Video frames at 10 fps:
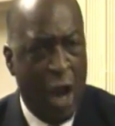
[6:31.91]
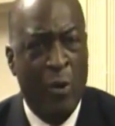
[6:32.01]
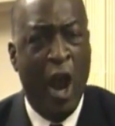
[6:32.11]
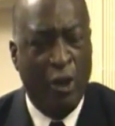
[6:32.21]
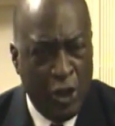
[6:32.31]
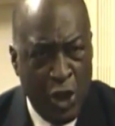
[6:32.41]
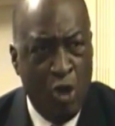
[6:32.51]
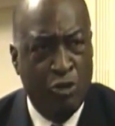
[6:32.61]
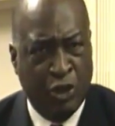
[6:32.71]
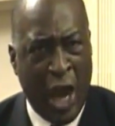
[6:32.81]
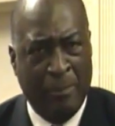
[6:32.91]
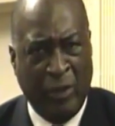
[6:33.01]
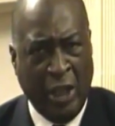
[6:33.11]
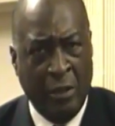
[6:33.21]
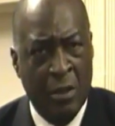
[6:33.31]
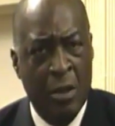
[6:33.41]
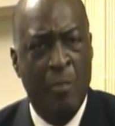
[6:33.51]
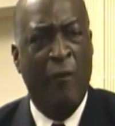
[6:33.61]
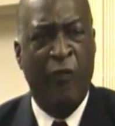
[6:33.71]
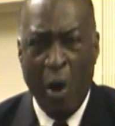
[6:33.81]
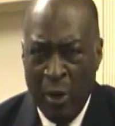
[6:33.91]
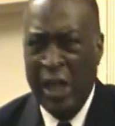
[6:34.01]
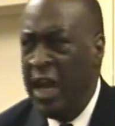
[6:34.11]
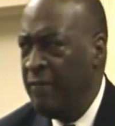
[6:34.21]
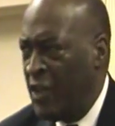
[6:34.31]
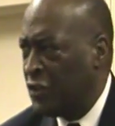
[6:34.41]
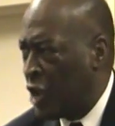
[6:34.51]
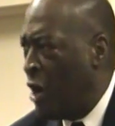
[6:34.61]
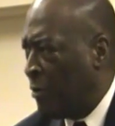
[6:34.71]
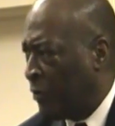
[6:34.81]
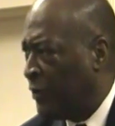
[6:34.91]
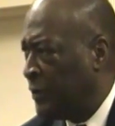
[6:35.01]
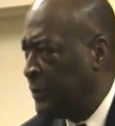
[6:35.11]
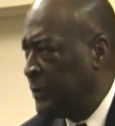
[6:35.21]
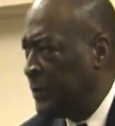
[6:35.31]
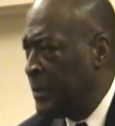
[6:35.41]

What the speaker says: And we ought to do something before we leave this earth.